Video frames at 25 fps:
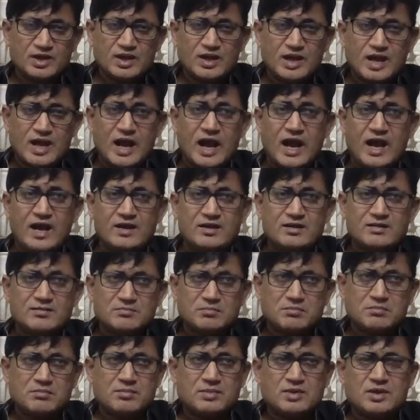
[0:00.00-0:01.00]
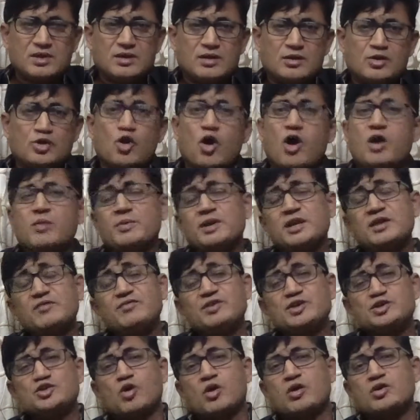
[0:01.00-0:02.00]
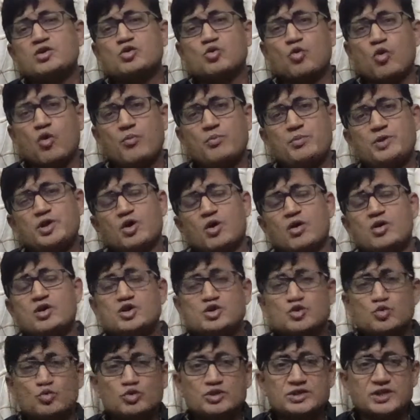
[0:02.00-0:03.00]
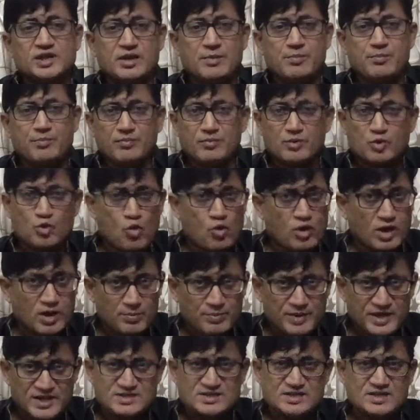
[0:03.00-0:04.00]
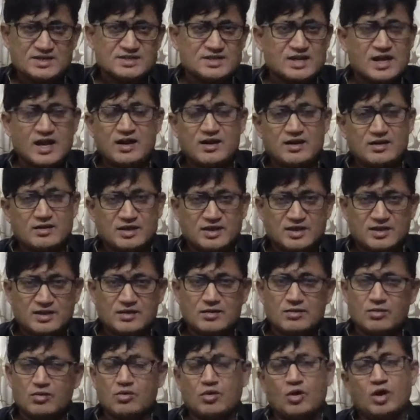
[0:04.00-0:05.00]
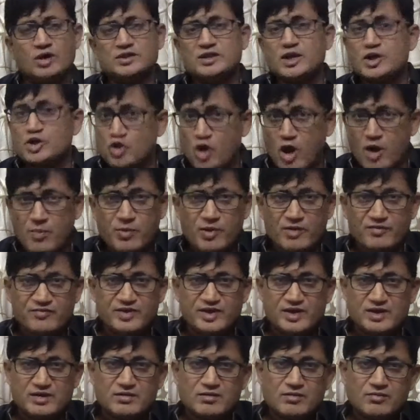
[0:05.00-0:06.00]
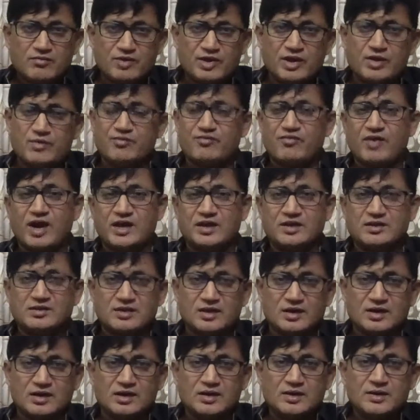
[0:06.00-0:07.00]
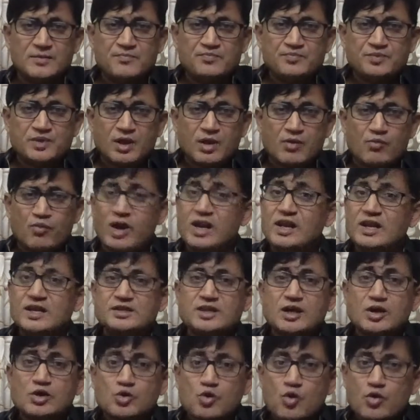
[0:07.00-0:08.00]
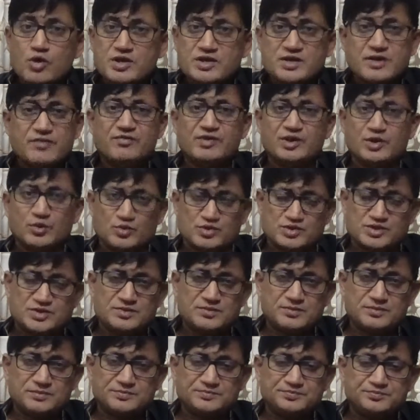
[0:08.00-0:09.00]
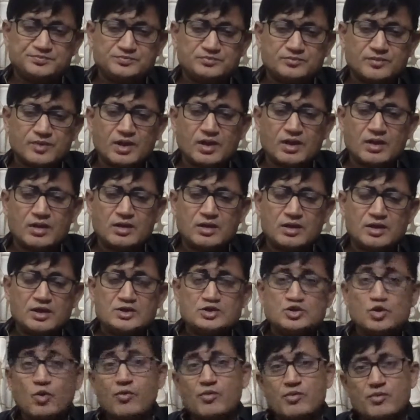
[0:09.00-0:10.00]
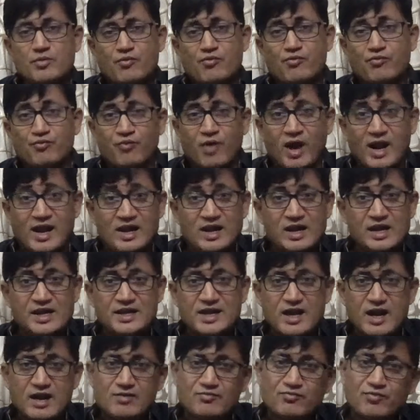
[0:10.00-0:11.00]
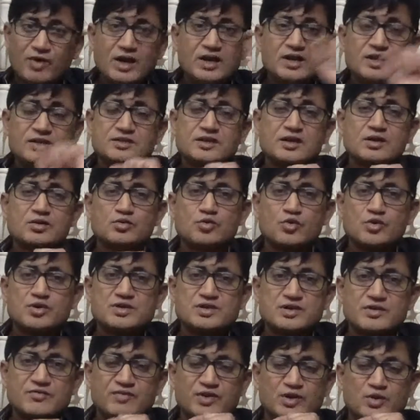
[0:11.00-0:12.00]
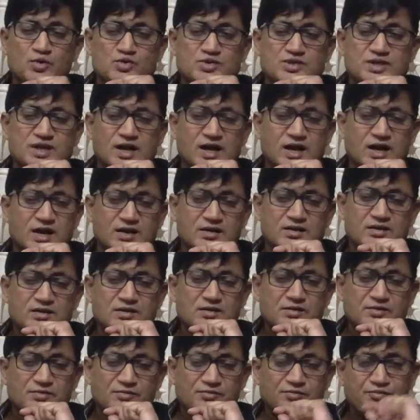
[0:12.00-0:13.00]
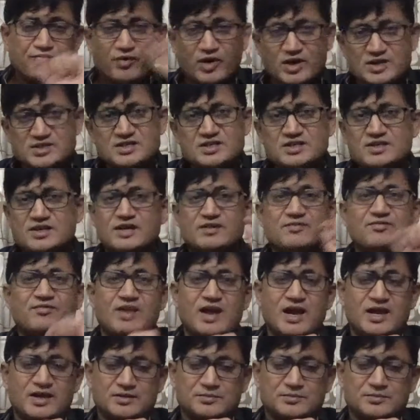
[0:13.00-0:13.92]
and normally we don't go beyond 2-3 Google pages, and on the top of it we find only the good reviews. So only and only the good reviews are first red flag.